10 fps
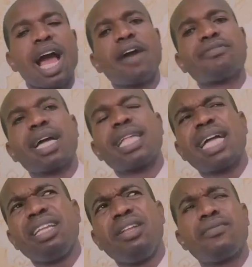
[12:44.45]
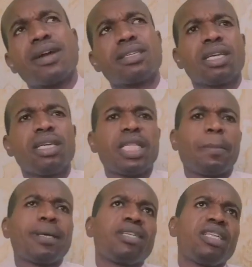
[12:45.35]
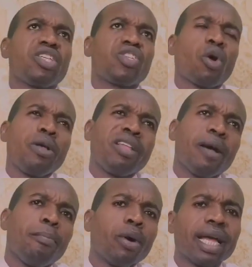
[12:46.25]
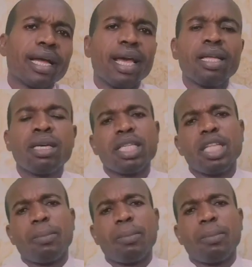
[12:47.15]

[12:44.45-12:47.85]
after that deliverance, the person is not yet born again.